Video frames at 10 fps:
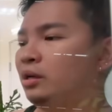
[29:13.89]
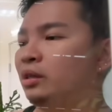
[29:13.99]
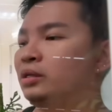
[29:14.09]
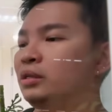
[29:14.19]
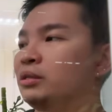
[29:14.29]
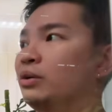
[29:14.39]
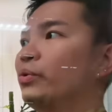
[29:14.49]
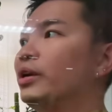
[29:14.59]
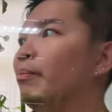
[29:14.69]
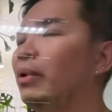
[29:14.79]
This is a
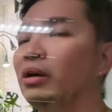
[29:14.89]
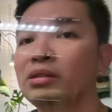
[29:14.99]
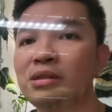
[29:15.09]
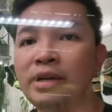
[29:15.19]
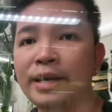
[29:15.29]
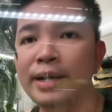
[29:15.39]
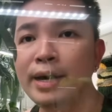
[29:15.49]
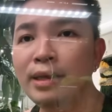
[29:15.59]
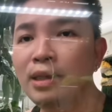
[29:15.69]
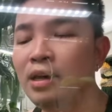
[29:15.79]
Hoya Potsii,
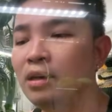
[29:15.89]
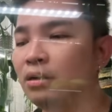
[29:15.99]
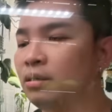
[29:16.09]
I think.